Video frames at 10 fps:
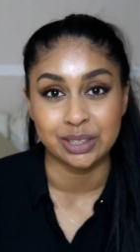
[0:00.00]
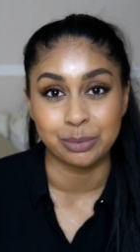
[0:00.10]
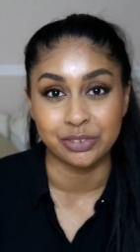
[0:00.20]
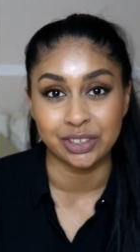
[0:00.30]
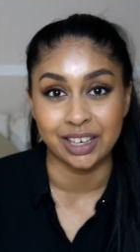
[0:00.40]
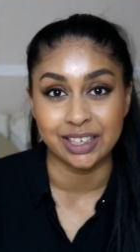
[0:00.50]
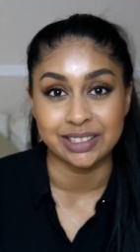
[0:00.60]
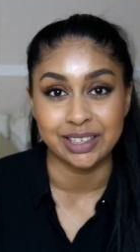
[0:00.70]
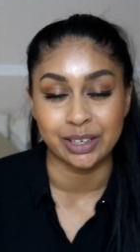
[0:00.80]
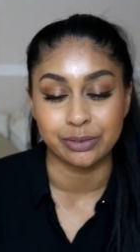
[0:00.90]
some of you
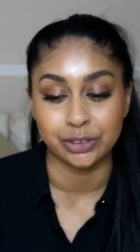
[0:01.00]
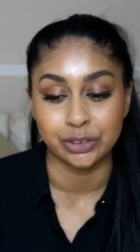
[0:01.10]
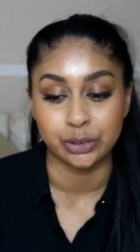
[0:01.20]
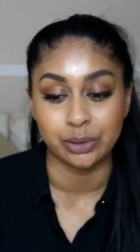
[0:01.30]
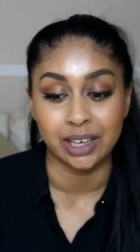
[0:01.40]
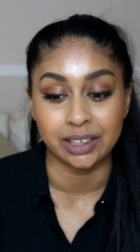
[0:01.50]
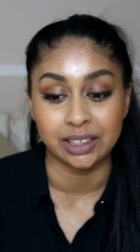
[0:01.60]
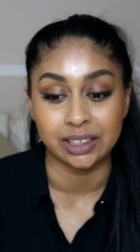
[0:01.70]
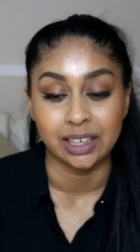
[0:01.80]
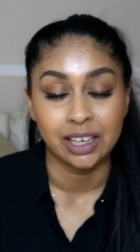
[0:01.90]
guys if you knew
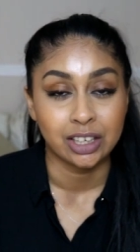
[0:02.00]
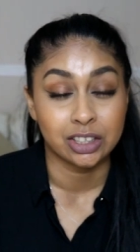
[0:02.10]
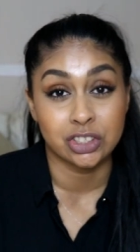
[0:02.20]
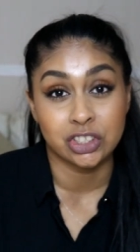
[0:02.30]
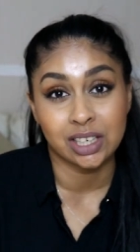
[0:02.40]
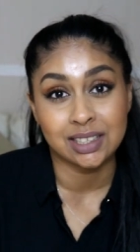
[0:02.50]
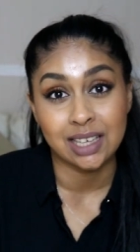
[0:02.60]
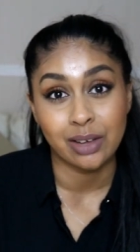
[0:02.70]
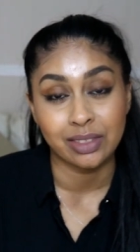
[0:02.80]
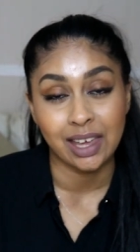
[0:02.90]
any good jeans
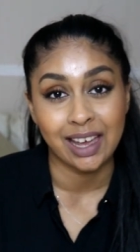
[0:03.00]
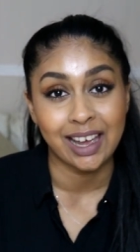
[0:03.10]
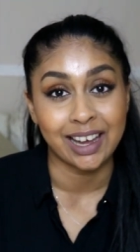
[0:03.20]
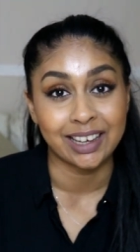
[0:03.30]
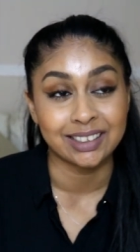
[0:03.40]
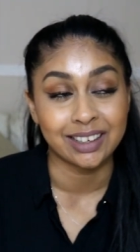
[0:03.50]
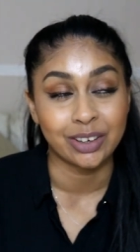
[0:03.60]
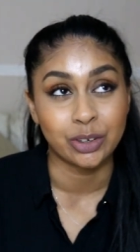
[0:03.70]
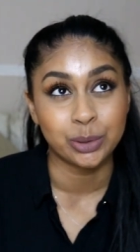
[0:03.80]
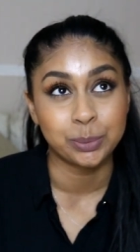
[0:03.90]
out there, and
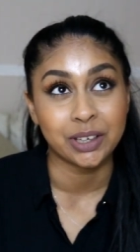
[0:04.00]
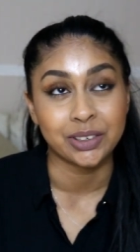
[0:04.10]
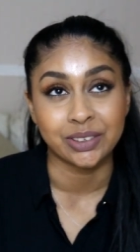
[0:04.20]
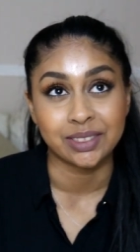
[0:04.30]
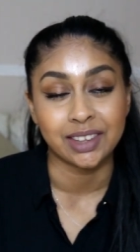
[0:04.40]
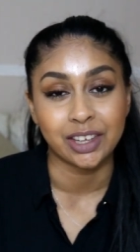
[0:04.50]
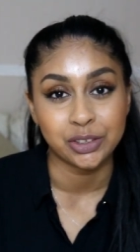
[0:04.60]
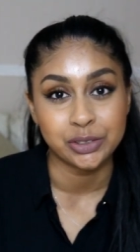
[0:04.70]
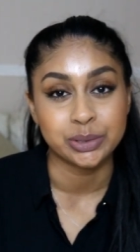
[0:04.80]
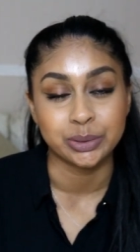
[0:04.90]
oh my god,
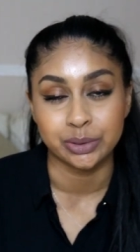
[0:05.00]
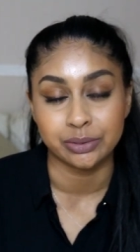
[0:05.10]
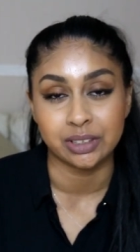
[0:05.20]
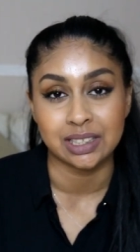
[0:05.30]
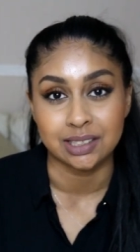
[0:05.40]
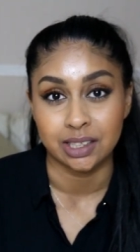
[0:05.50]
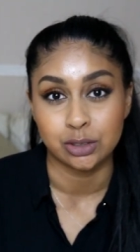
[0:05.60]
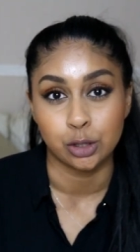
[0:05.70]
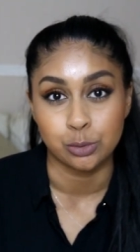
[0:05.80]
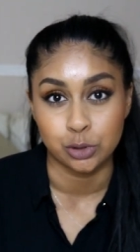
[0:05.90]
thank you to all of you that said
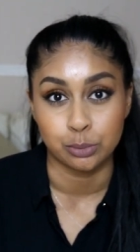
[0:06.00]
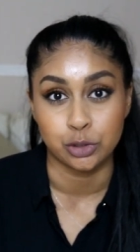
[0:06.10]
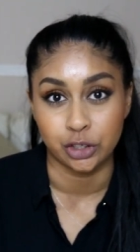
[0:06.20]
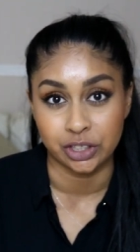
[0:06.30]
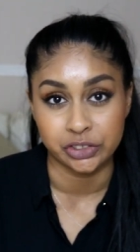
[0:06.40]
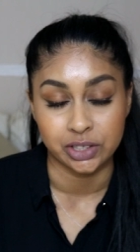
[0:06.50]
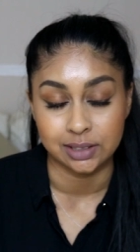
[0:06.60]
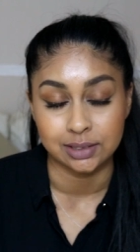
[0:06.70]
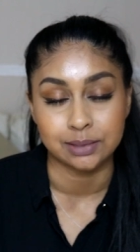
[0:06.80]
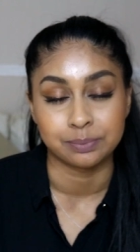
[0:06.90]
Topshop Joni
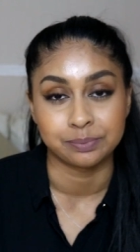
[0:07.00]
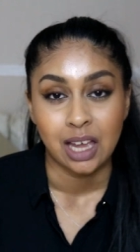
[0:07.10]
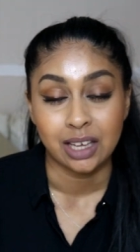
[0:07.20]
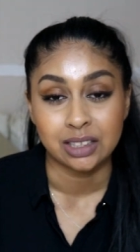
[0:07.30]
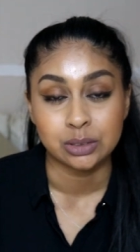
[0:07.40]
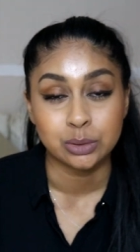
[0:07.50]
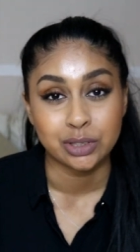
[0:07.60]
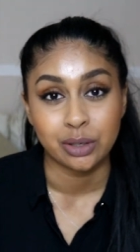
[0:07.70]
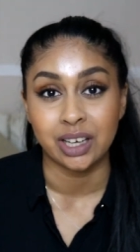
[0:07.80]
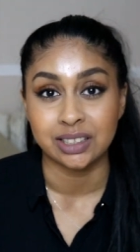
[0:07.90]
jeans. And
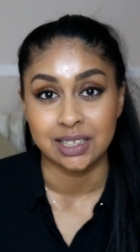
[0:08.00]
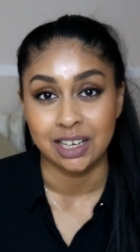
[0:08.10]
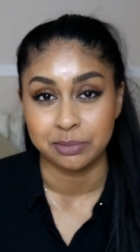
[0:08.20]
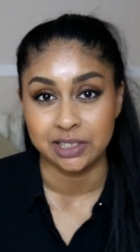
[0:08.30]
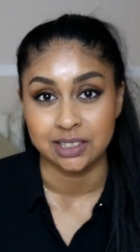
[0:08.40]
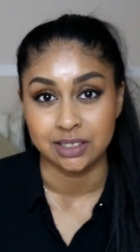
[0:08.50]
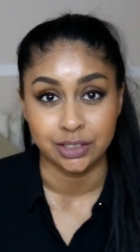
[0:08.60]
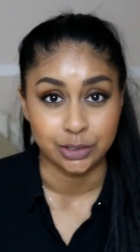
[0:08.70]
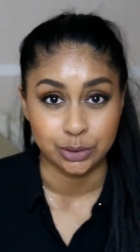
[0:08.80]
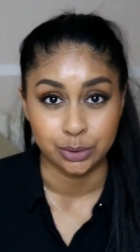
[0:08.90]
also I did have my
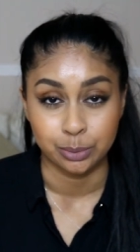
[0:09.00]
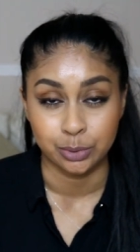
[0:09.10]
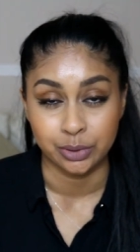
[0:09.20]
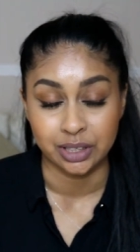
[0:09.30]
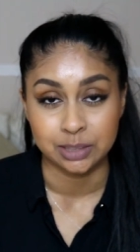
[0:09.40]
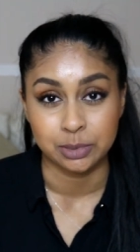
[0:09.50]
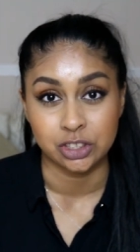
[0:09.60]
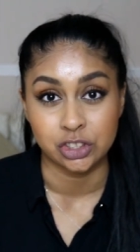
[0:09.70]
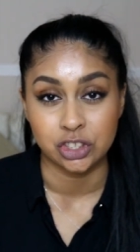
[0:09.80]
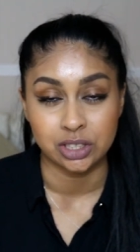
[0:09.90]
sister to support this
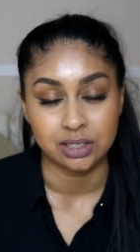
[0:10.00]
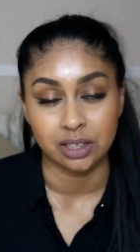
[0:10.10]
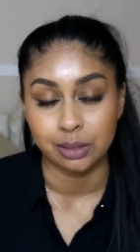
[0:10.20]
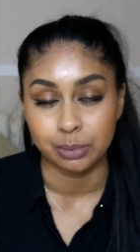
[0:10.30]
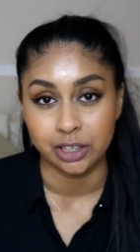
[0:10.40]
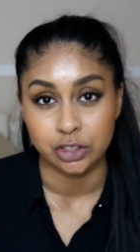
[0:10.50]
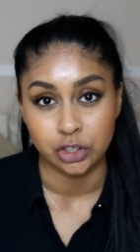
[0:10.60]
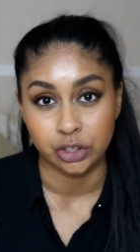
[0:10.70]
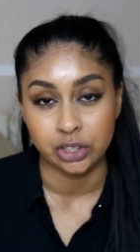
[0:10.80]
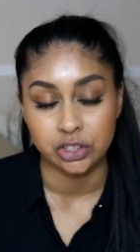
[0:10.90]
because she started buying
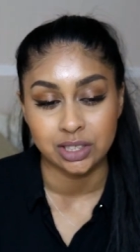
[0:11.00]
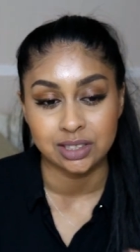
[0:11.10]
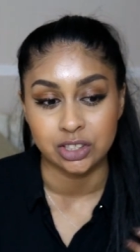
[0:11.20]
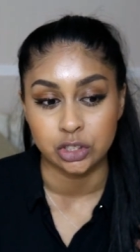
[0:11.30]
Joni jeans and